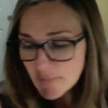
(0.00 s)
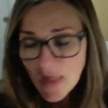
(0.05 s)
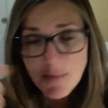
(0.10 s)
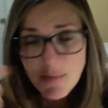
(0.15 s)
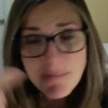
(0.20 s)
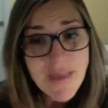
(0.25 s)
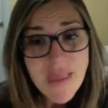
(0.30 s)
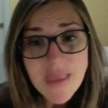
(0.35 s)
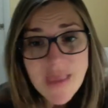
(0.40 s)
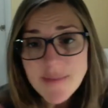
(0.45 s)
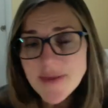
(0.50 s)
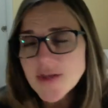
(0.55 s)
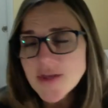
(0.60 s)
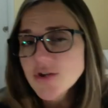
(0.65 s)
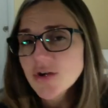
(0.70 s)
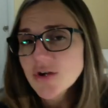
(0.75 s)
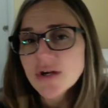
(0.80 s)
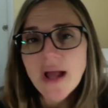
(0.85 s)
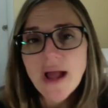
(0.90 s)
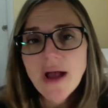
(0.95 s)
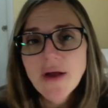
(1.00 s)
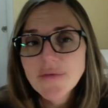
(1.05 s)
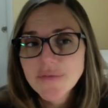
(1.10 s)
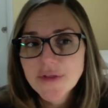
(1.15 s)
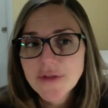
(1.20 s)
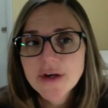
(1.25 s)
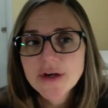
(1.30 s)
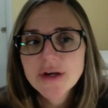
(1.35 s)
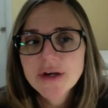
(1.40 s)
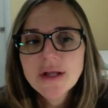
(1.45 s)
Maybe you're out
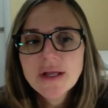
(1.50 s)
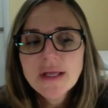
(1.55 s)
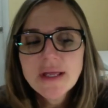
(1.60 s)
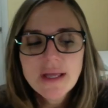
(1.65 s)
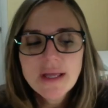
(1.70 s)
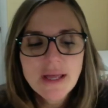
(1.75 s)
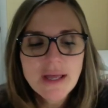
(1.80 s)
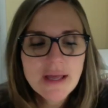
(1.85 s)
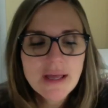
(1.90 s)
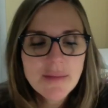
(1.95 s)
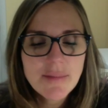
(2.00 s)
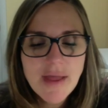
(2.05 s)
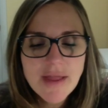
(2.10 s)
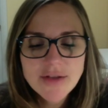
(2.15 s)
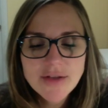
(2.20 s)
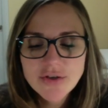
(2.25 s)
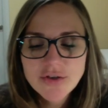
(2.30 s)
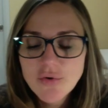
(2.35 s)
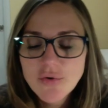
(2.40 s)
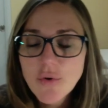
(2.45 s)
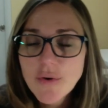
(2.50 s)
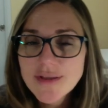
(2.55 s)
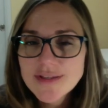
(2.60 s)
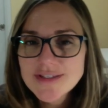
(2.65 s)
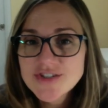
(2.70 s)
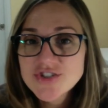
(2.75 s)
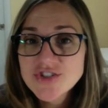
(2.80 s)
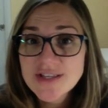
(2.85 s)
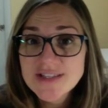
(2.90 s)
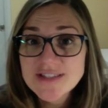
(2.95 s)
there and you're going
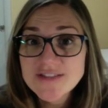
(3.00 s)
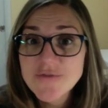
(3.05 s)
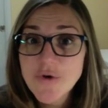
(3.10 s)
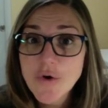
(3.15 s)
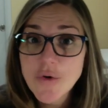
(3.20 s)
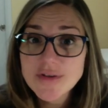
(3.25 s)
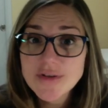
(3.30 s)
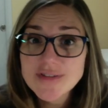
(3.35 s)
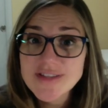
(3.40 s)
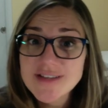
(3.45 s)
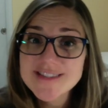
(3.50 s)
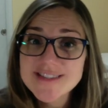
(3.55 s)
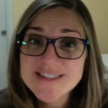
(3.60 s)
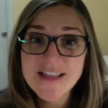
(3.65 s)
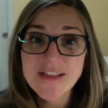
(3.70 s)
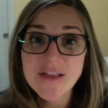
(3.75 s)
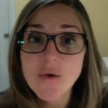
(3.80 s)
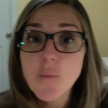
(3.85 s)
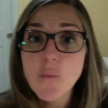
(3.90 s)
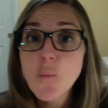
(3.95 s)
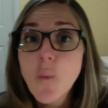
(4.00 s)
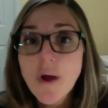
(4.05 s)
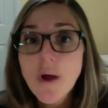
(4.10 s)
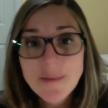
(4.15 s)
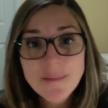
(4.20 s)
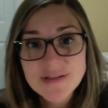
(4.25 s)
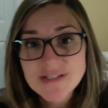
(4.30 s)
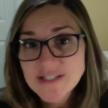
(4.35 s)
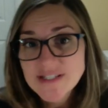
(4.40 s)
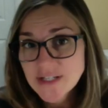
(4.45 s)
to just focus on selling one
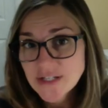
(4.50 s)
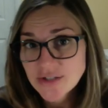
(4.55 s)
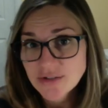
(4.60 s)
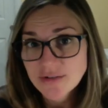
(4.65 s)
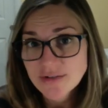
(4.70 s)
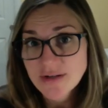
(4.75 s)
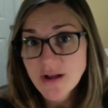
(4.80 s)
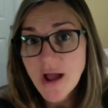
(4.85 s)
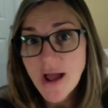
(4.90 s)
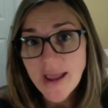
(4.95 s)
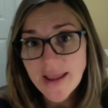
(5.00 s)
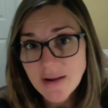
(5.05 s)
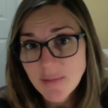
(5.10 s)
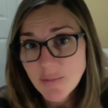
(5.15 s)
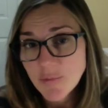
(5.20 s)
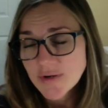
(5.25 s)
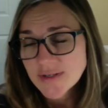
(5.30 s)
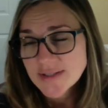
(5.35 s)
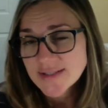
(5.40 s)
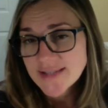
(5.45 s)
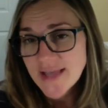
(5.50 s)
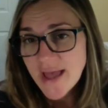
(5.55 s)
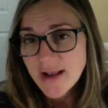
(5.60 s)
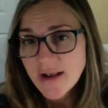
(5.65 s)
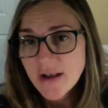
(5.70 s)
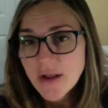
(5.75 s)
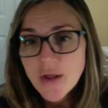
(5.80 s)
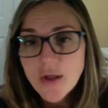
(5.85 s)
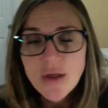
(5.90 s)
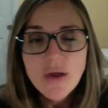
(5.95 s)
particular item or set.
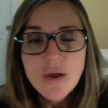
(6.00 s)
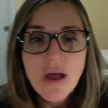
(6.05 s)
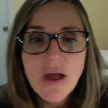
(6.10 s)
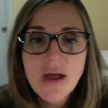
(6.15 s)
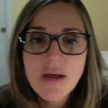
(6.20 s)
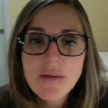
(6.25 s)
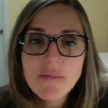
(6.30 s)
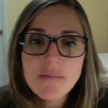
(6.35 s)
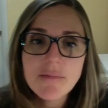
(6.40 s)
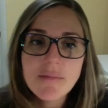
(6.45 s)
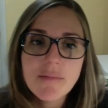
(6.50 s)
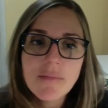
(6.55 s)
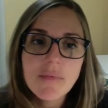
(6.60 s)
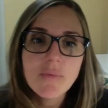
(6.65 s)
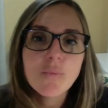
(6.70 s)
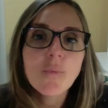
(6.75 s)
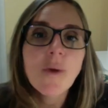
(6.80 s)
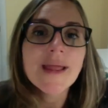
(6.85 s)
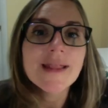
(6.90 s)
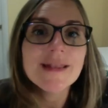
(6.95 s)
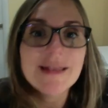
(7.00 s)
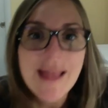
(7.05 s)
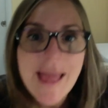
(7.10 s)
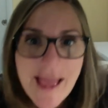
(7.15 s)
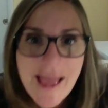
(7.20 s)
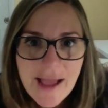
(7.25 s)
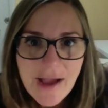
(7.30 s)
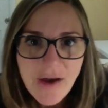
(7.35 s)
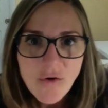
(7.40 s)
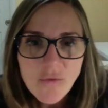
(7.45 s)
Right
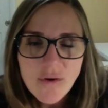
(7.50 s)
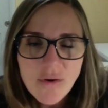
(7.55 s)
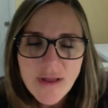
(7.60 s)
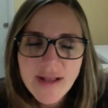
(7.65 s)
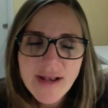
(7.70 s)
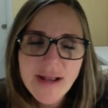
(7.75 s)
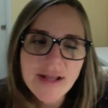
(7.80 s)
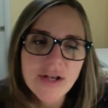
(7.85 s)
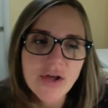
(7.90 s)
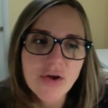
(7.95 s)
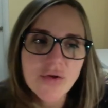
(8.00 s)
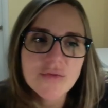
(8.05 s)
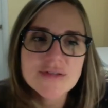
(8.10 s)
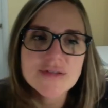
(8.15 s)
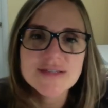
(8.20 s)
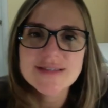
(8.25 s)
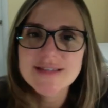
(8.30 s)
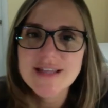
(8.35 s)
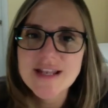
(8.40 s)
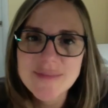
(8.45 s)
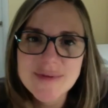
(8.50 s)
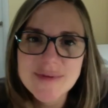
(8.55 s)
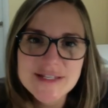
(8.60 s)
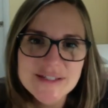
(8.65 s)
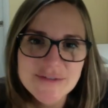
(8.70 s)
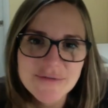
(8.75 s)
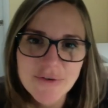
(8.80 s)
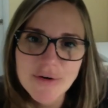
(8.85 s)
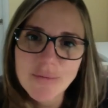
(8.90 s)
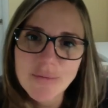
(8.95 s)
now, and I know this is going to be
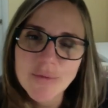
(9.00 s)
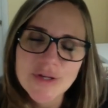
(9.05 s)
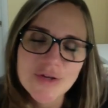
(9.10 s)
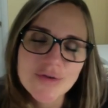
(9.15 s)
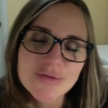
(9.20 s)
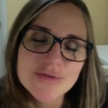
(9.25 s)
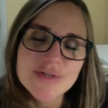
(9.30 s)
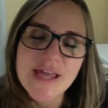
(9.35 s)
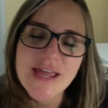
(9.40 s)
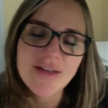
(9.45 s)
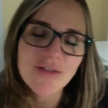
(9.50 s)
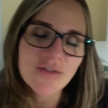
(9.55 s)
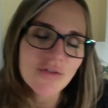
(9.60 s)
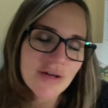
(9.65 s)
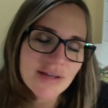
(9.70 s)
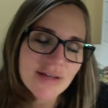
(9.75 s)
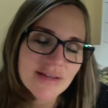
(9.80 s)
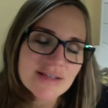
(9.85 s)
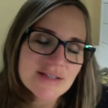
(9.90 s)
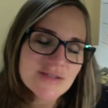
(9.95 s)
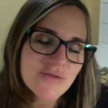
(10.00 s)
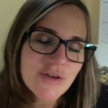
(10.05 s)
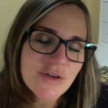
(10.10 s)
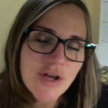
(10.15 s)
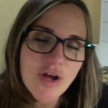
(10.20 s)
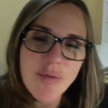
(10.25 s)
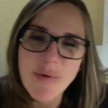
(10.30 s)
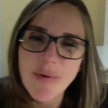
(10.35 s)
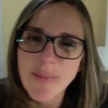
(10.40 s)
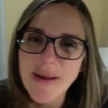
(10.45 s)
different when you take a look at this
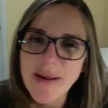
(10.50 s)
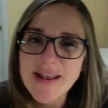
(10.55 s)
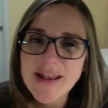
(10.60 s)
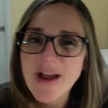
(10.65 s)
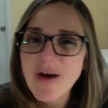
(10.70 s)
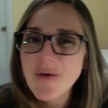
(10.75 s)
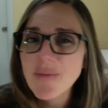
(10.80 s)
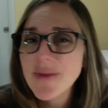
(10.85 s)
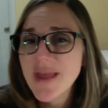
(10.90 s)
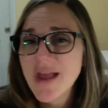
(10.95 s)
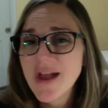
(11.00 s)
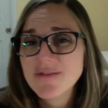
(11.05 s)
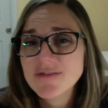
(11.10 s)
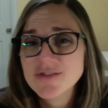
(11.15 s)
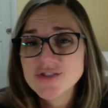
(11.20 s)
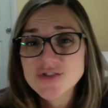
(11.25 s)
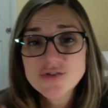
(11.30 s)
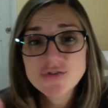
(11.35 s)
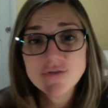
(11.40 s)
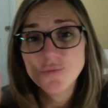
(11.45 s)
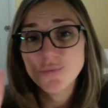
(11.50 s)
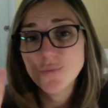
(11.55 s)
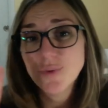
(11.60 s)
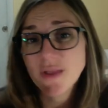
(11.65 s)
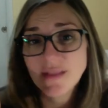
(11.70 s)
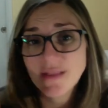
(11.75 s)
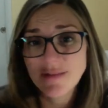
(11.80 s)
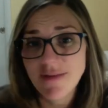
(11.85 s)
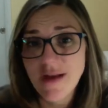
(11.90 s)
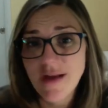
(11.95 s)
video, but right now we have two
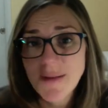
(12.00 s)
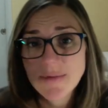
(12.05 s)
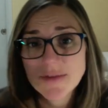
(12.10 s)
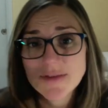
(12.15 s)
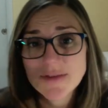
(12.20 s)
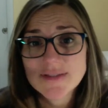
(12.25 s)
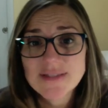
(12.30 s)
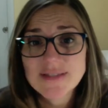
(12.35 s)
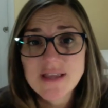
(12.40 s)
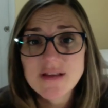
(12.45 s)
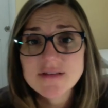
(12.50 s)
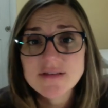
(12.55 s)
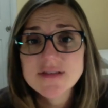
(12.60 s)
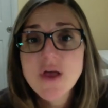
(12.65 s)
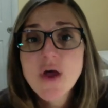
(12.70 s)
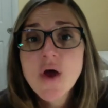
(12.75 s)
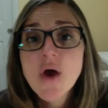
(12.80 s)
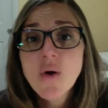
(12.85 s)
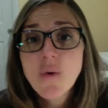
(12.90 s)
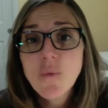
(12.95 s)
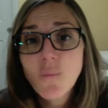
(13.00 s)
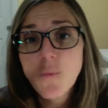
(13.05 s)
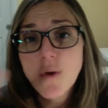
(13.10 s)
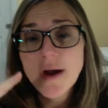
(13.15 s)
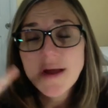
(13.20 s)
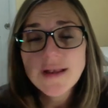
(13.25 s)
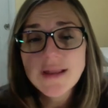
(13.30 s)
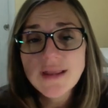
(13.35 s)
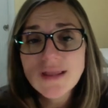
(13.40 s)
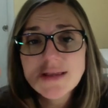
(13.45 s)
really fabulous sales.
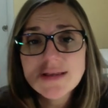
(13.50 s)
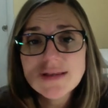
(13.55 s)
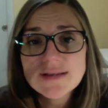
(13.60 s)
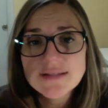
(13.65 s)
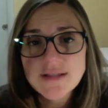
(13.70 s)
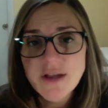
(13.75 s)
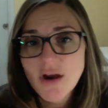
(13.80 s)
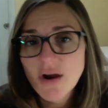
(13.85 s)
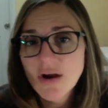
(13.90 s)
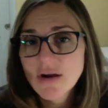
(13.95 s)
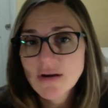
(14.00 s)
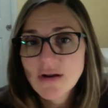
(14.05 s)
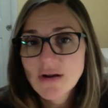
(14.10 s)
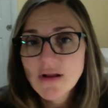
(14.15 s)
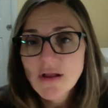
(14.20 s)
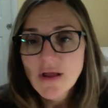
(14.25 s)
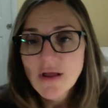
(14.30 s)
One is our